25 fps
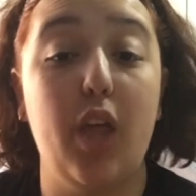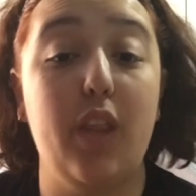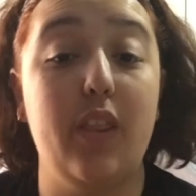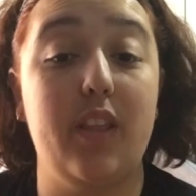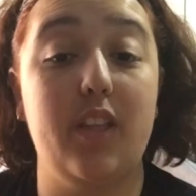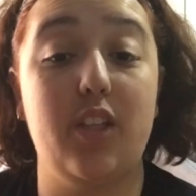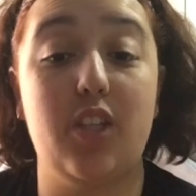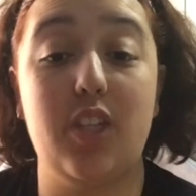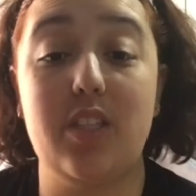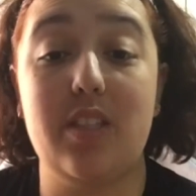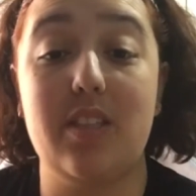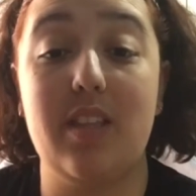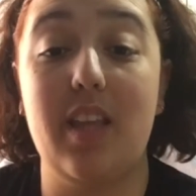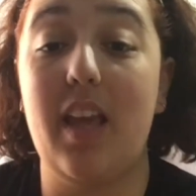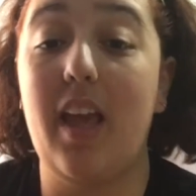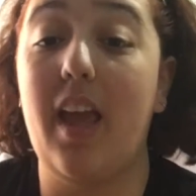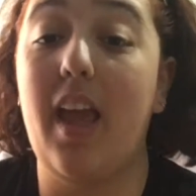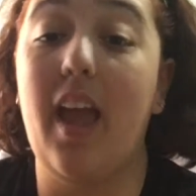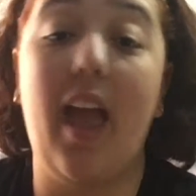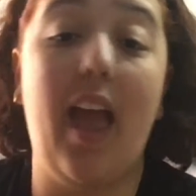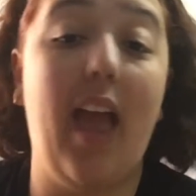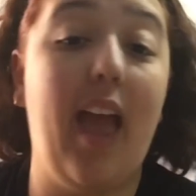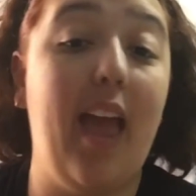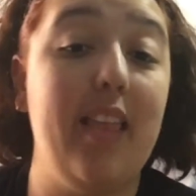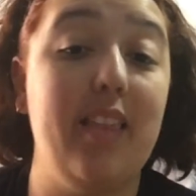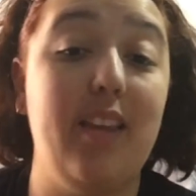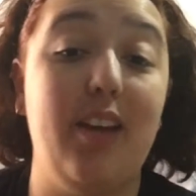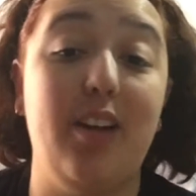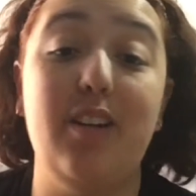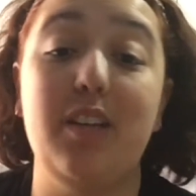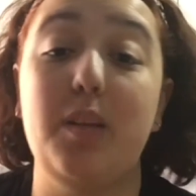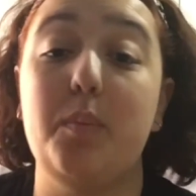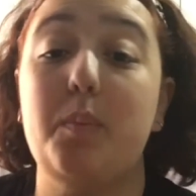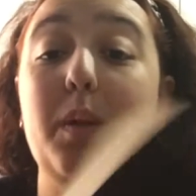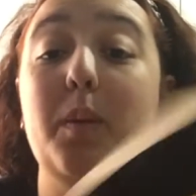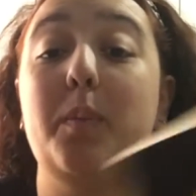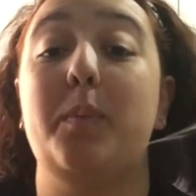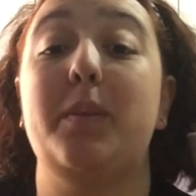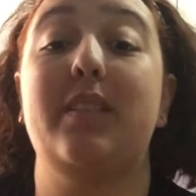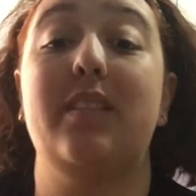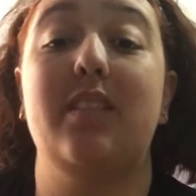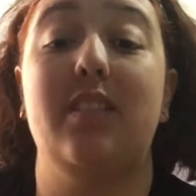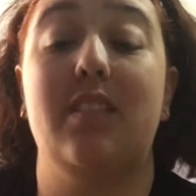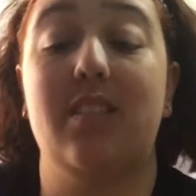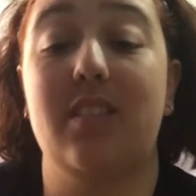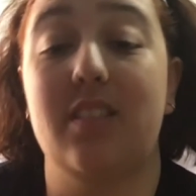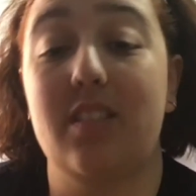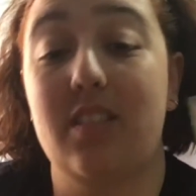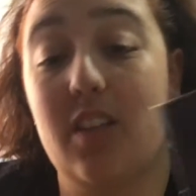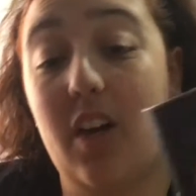They're just there, and their only purpose
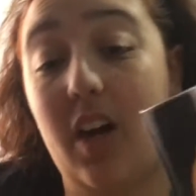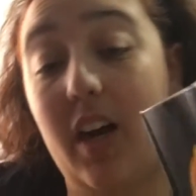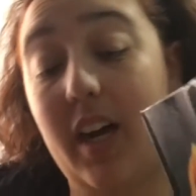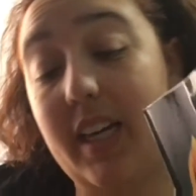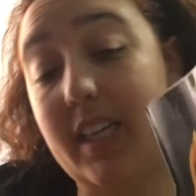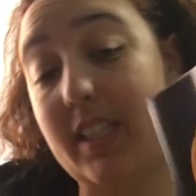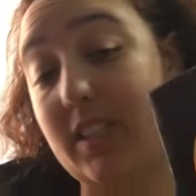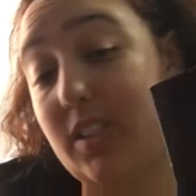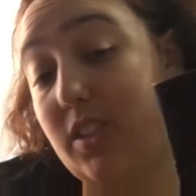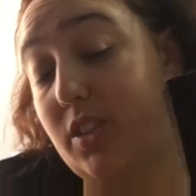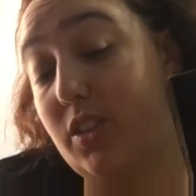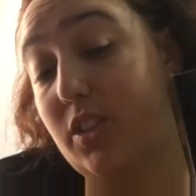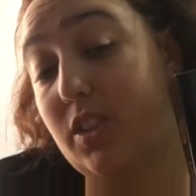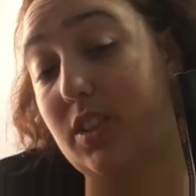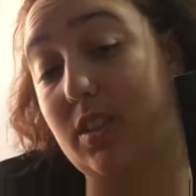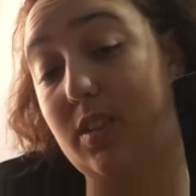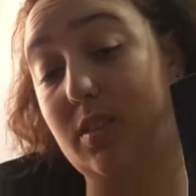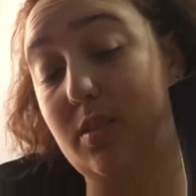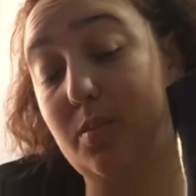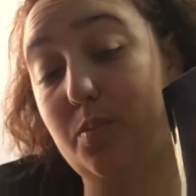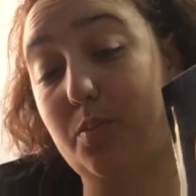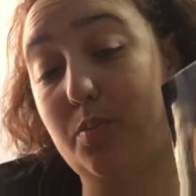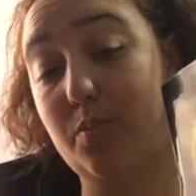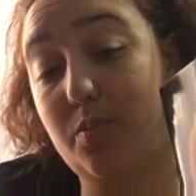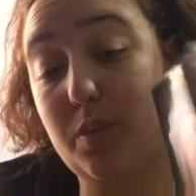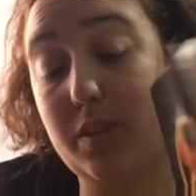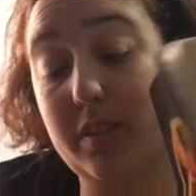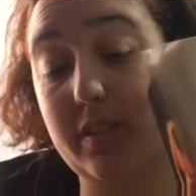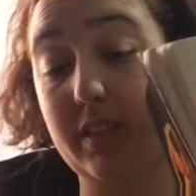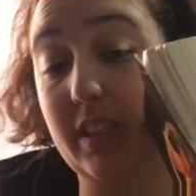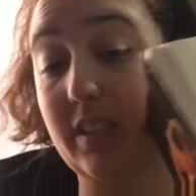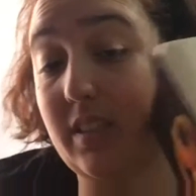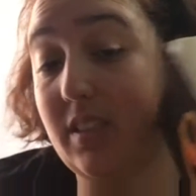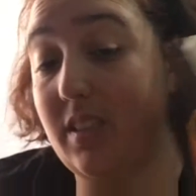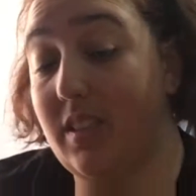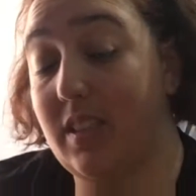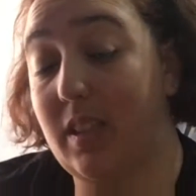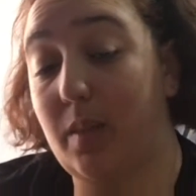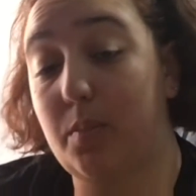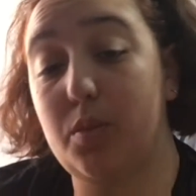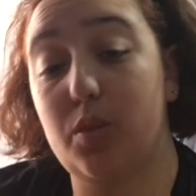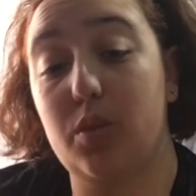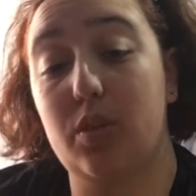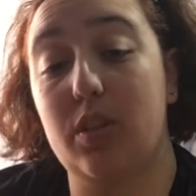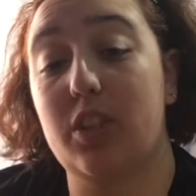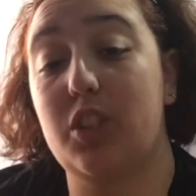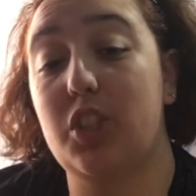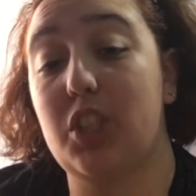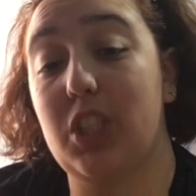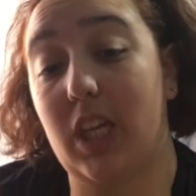is to die and to just present some
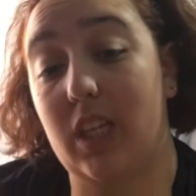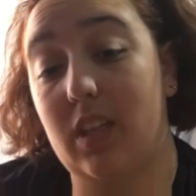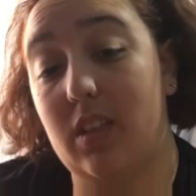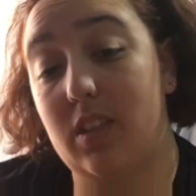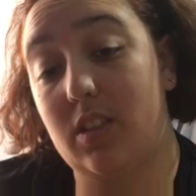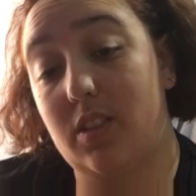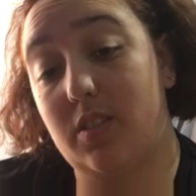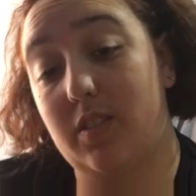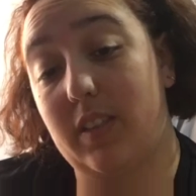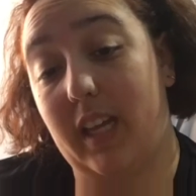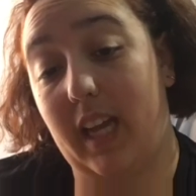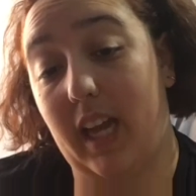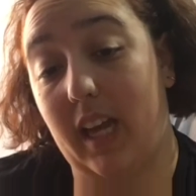sort of challenge for